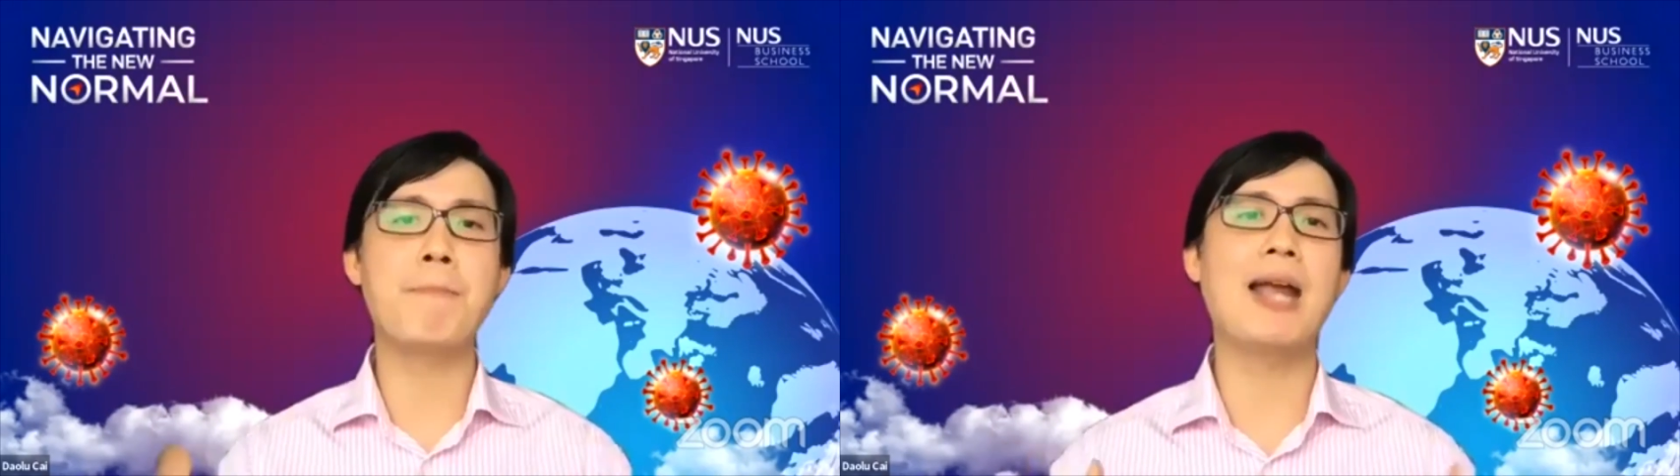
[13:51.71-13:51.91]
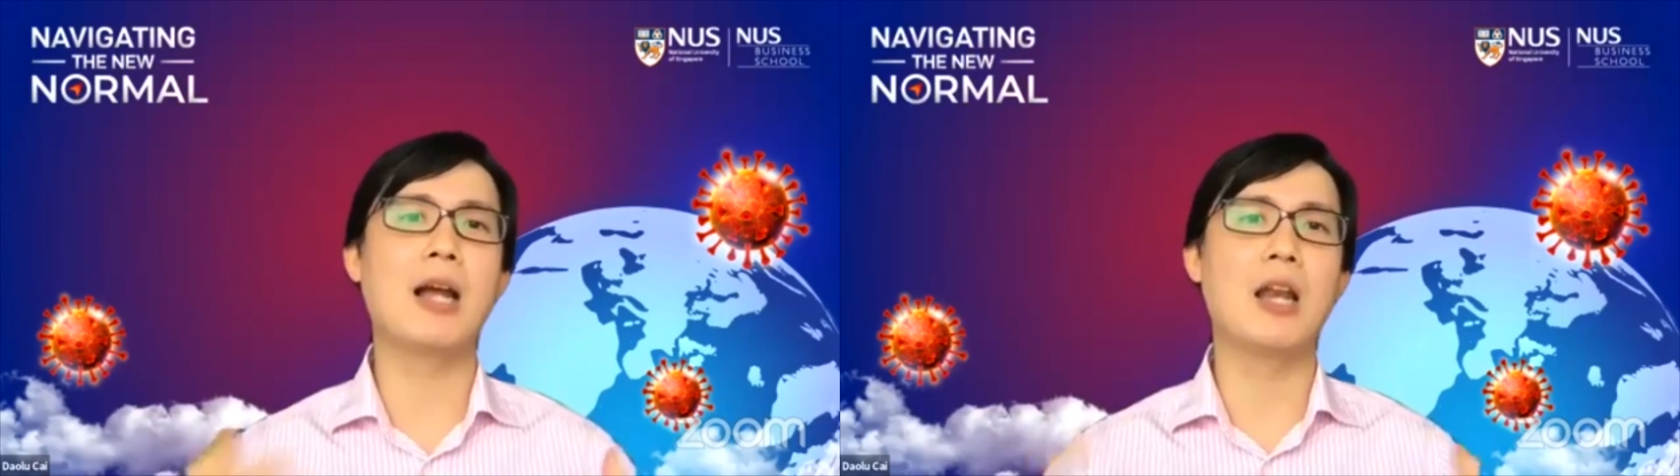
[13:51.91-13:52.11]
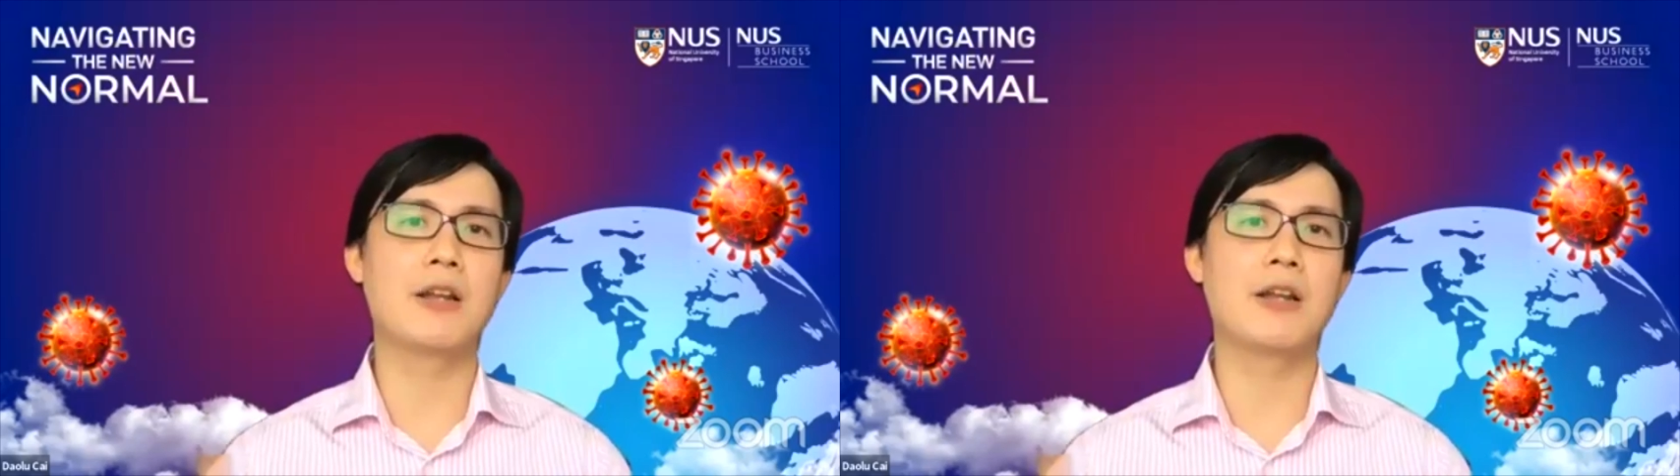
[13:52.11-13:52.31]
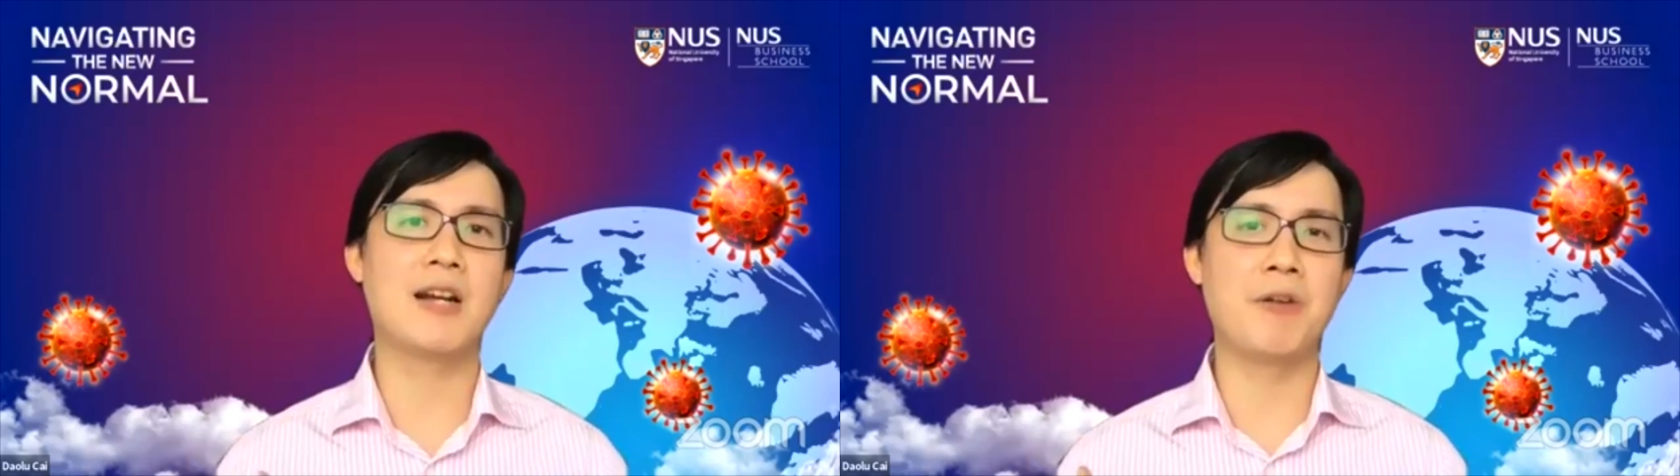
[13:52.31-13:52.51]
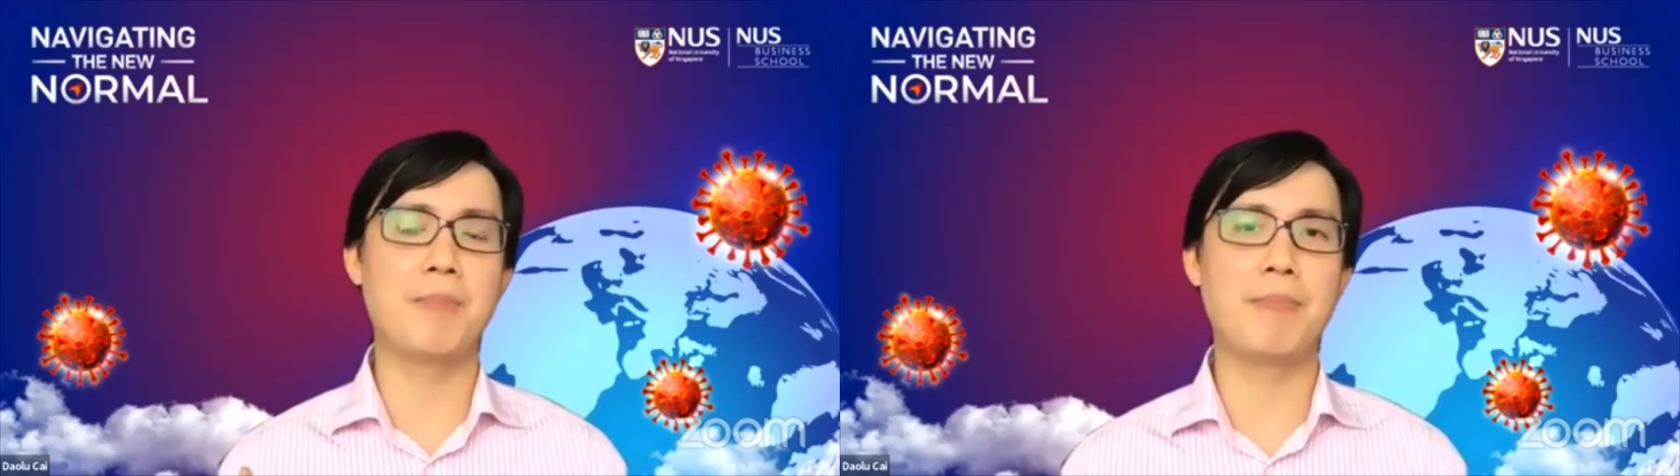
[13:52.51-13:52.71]
lot of
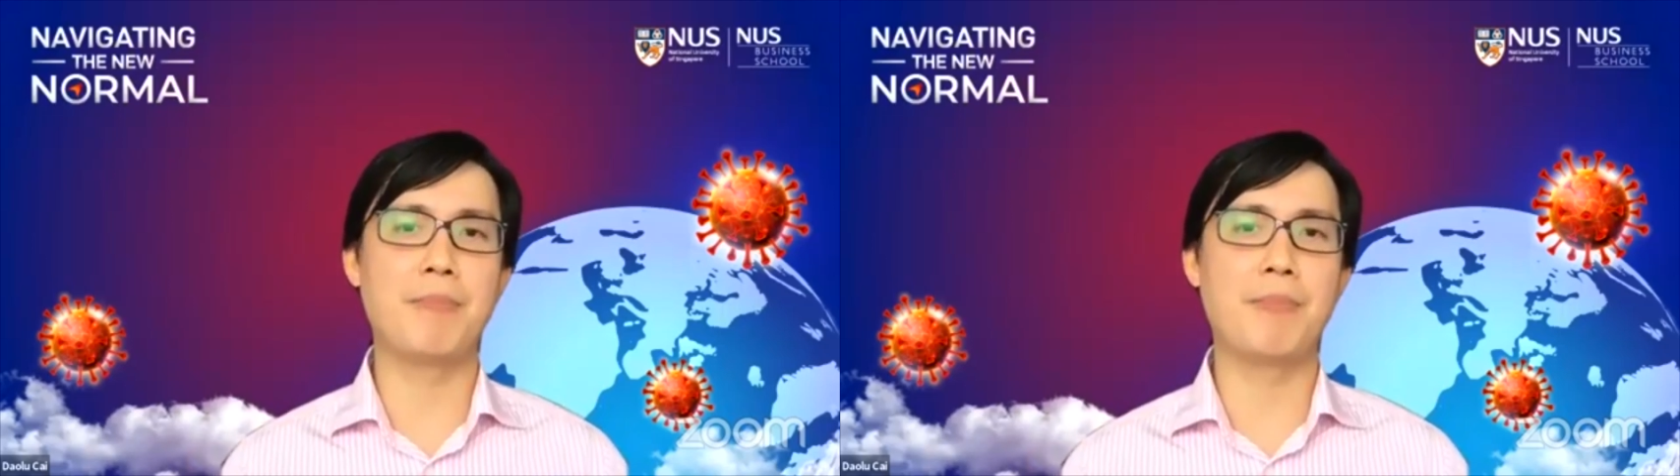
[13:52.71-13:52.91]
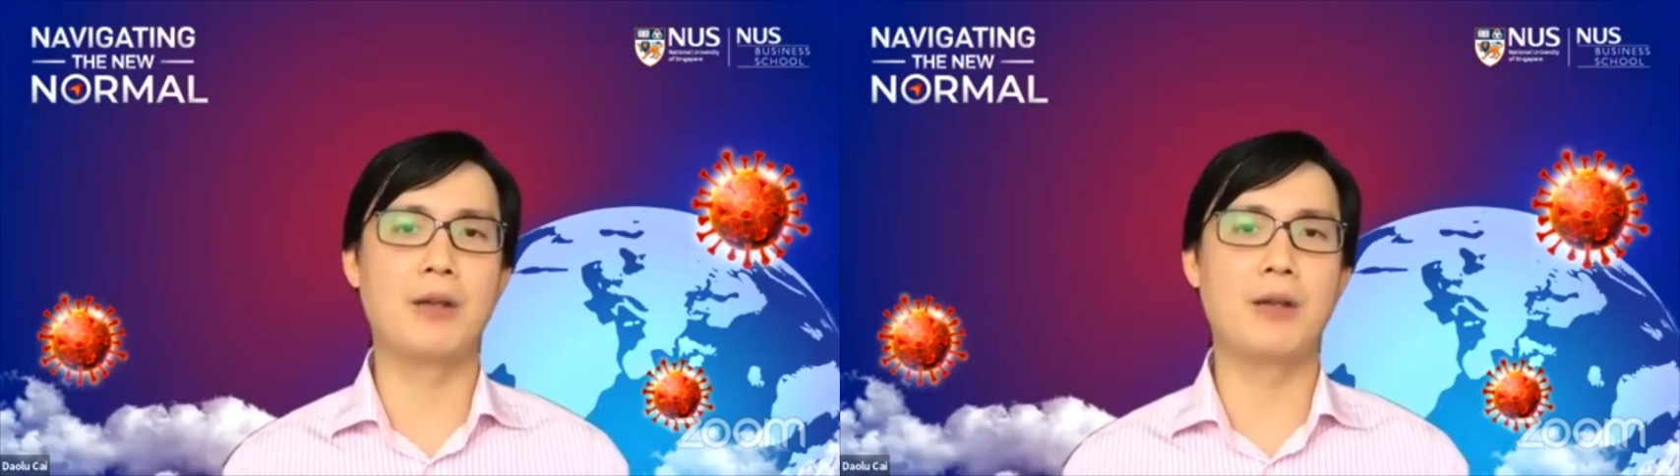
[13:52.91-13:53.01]
government bonds.